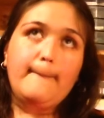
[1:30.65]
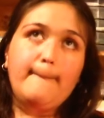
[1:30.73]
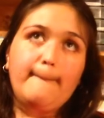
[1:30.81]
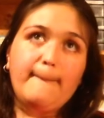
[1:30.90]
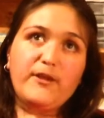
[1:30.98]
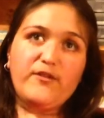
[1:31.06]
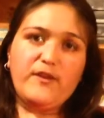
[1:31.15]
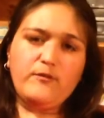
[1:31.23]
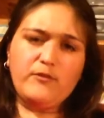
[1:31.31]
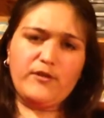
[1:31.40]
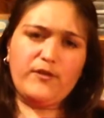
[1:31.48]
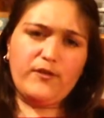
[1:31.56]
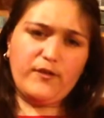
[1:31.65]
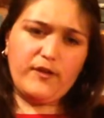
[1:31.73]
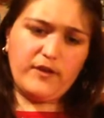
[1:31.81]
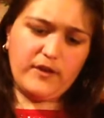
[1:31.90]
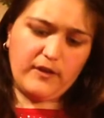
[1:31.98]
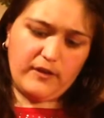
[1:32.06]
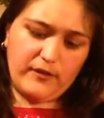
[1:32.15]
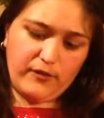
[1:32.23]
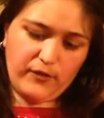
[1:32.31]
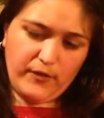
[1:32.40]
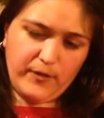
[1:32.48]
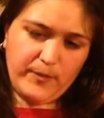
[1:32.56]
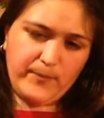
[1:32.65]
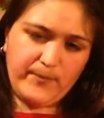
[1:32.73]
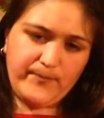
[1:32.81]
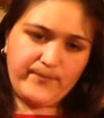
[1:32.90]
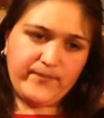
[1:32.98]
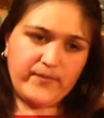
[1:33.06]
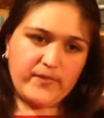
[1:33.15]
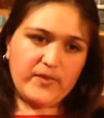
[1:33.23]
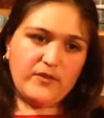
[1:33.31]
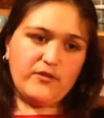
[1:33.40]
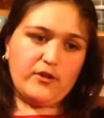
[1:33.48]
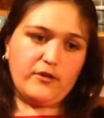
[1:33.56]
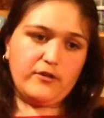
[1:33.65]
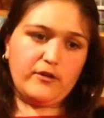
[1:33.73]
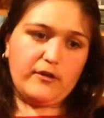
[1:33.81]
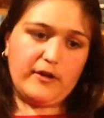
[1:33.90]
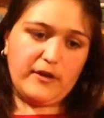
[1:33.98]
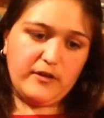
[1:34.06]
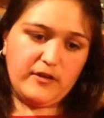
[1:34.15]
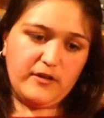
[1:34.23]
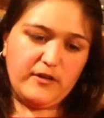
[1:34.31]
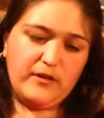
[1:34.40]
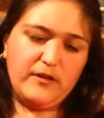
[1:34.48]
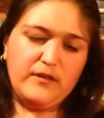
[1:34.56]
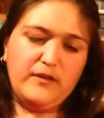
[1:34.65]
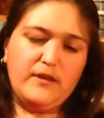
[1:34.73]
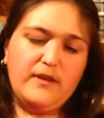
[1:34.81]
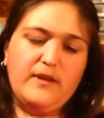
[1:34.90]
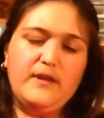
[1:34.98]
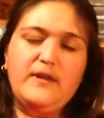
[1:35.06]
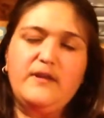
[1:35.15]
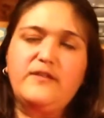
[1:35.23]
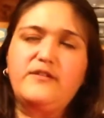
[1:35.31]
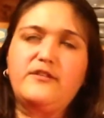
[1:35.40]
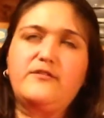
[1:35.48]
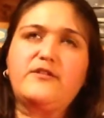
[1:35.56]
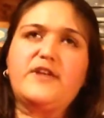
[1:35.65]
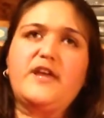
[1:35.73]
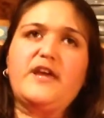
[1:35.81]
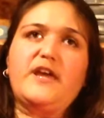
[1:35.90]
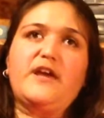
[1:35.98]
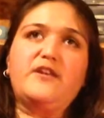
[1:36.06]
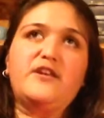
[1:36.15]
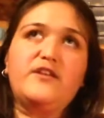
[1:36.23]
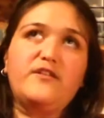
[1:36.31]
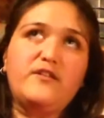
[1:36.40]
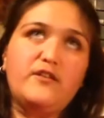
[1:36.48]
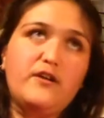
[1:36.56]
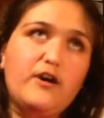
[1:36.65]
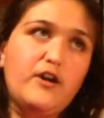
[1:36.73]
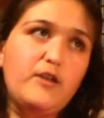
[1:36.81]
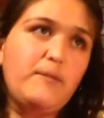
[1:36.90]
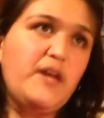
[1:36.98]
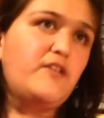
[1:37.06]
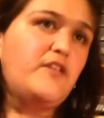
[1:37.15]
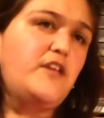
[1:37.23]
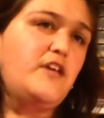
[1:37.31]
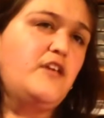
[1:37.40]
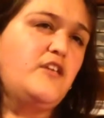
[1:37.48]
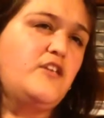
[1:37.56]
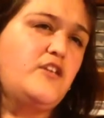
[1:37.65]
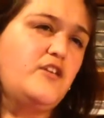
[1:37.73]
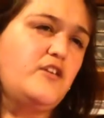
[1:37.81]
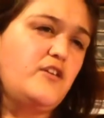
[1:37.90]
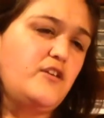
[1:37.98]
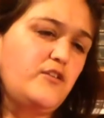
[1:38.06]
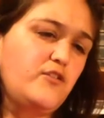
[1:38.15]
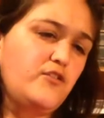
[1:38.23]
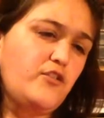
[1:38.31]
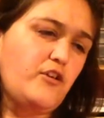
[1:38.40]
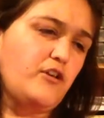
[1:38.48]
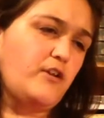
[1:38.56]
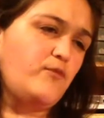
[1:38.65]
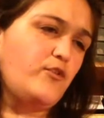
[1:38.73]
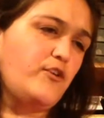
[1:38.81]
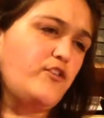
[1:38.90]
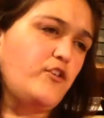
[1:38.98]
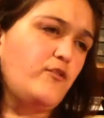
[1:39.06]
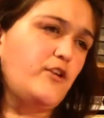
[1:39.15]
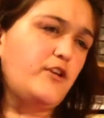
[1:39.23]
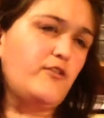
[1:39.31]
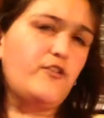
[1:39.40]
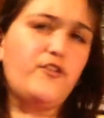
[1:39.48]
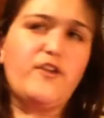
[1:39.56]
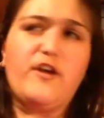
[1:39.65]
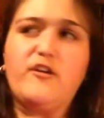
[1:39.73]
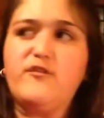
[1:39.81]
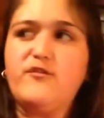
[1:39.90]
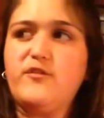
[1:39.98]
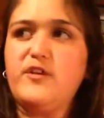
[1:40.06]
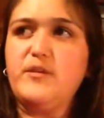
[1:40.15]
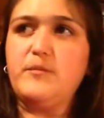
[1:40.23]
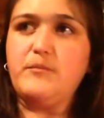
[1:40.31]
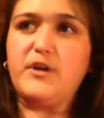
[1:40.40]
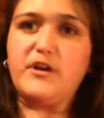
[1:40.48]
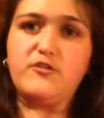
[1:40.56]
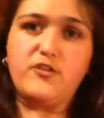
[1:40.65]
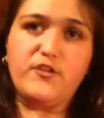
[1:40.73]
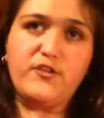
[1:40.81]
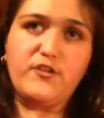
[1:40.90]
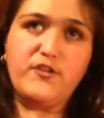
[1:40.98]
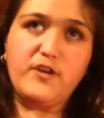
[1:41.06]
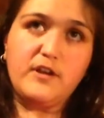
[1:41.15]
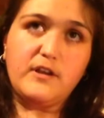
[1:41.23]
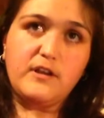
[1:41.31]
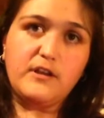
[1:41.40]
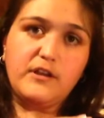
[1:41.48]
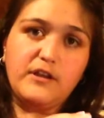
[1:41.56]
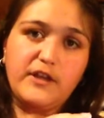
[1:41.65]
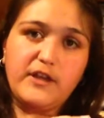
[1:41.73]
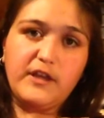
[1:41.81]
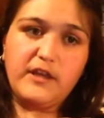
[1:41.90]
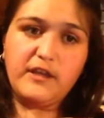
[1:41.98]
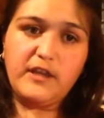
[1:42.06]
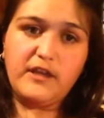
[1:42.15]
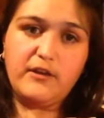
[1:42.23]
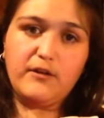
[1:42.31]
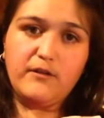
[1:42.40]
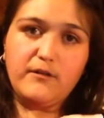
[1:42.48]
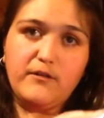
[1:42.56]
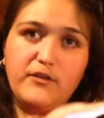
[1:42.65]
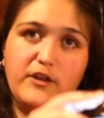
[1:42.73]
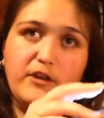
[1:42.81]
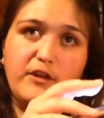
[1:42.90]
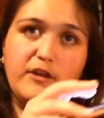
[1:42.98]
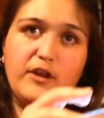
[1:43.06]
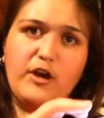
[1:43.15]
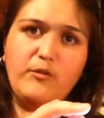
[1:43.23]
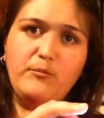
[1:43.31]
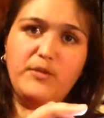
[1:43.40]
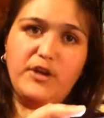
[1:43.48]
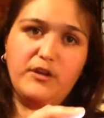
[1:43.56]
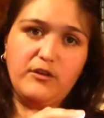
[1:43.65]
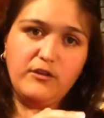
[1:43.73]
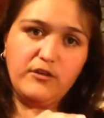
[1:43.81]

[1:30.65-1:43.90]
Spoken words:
Because then once it is turned on, you can automatically turn on VoiceOver yourself by just clicking here the home button.